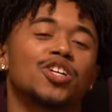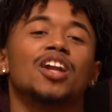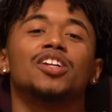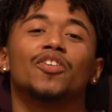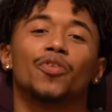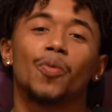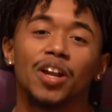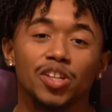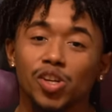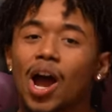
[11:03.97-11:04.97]
been trying to look for
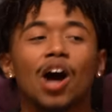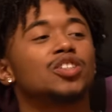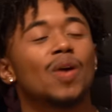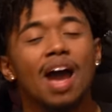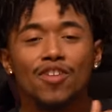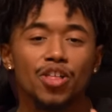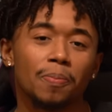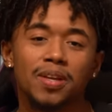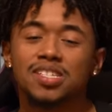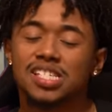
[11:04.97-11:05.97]
one. You know, I also have
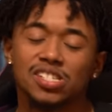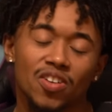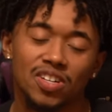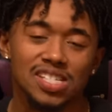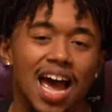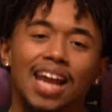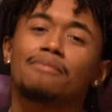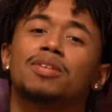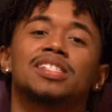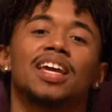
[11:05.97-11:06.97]
other businesses on the side
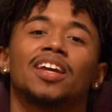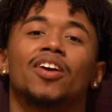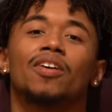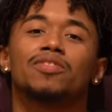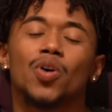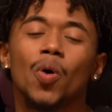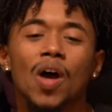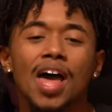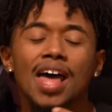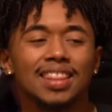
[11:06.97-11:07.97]
I've been taking care of.
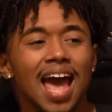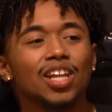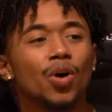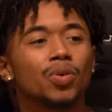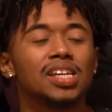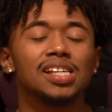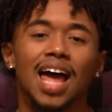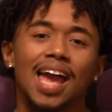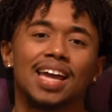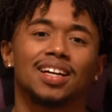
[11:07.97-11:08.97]
So that low key,
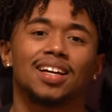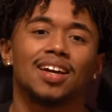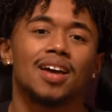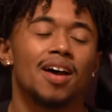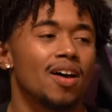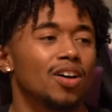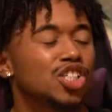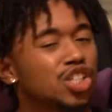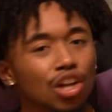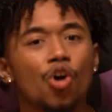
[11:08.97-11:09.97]
like,
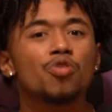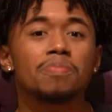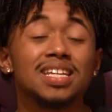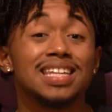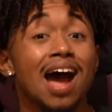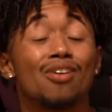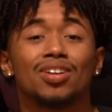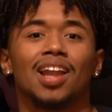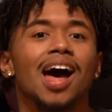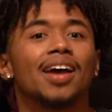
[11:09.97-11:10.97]
slowed me down
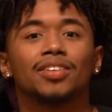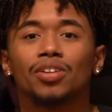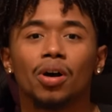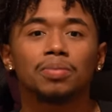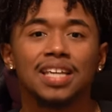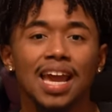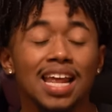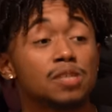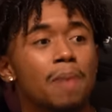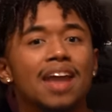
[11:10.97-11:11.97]
a lot. You know what I'm
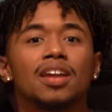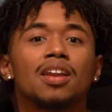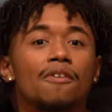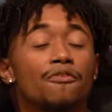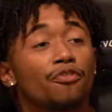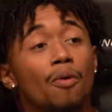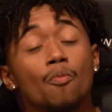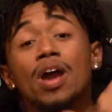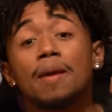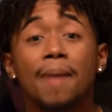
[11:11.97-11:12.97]
saying? It's bad enough
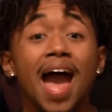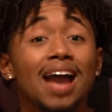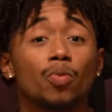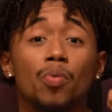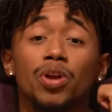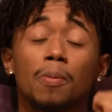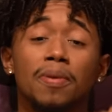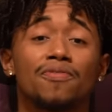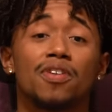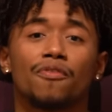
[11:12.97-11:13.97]
from way back when we were
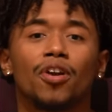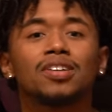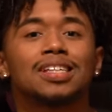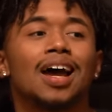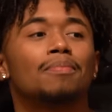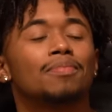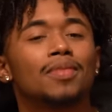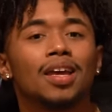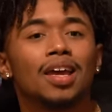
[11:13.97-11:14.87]
beefing the first time.